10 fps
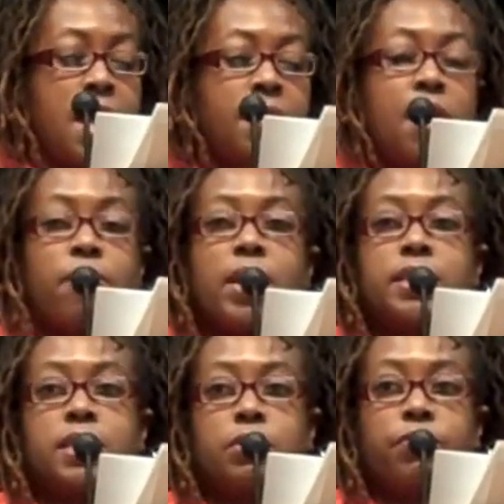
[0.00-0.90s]
that
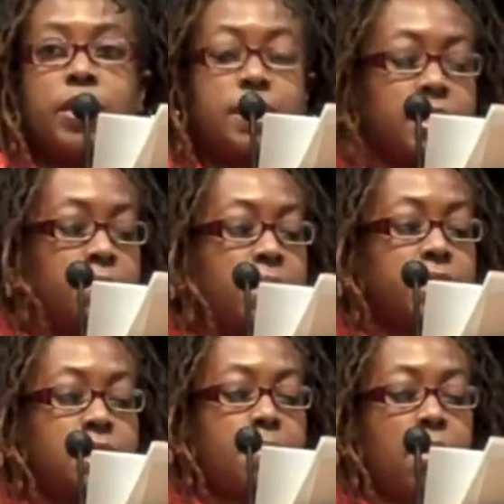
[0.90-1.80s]
racism has
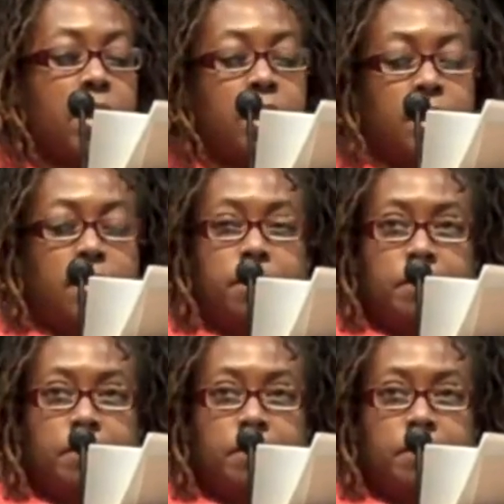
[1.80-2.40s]
somehow ended.